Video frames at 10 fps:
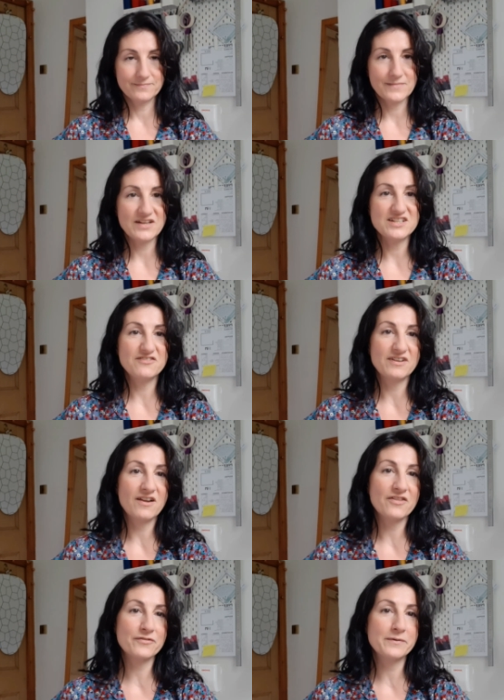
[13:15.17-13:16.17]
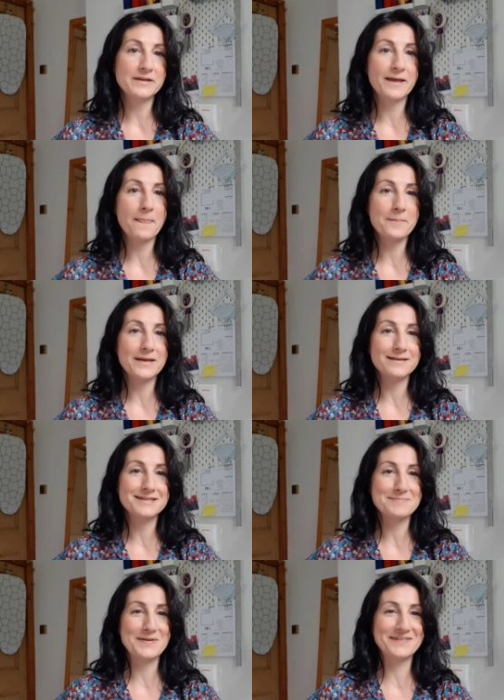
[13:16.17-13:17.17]
I did feel like throwing it in the bin,
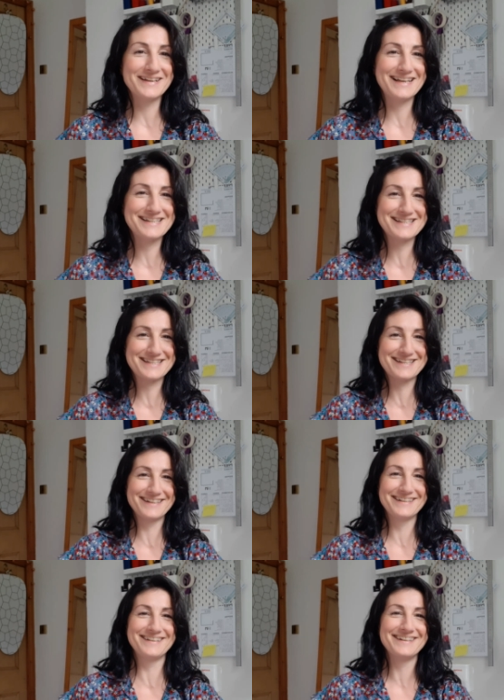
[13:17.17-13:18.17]
to be honest.